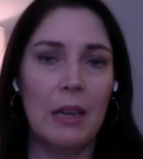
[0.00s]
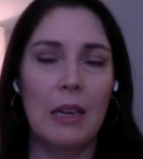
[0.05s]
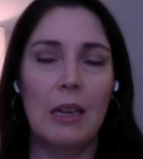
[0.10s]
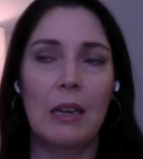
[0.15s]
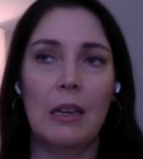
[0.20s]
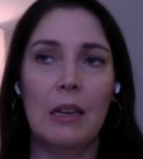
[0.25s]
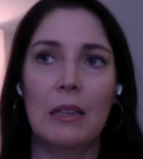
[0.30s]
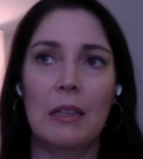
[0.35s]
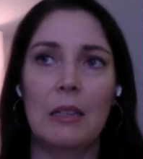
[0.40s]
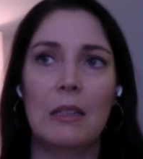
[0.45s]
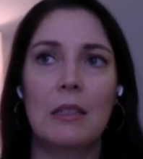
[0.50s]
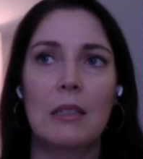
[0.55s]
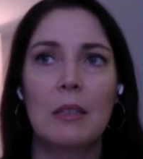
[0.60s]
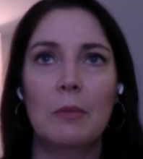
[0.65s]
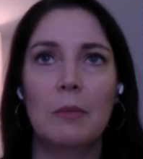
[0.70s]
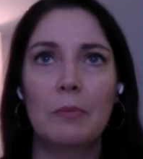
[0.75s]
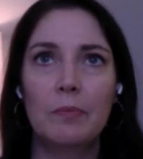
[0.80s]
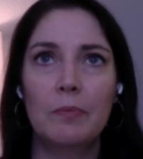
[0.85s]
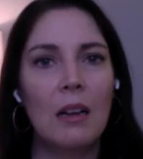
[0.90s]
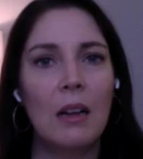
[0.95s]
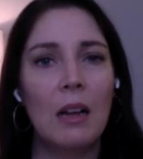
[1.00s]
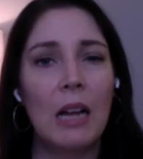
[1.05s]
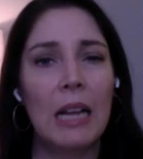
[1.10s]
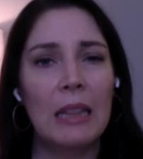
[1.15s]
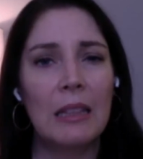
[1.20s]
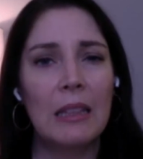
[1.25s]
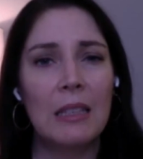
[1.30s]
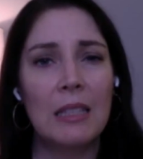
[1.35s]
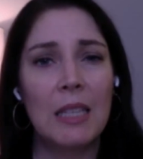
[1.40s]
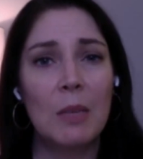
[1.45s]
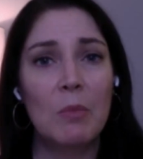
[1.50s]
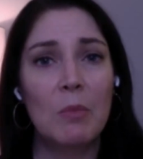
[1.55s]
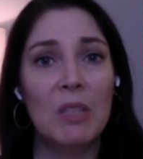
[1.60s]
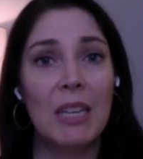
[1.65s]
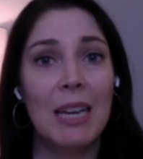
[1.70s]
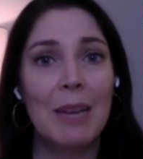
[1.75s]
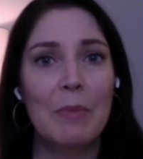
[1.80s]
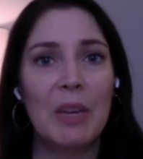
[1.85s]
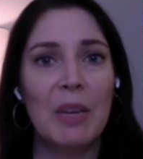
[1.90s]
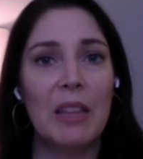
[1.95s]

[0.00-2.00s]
And at the same time,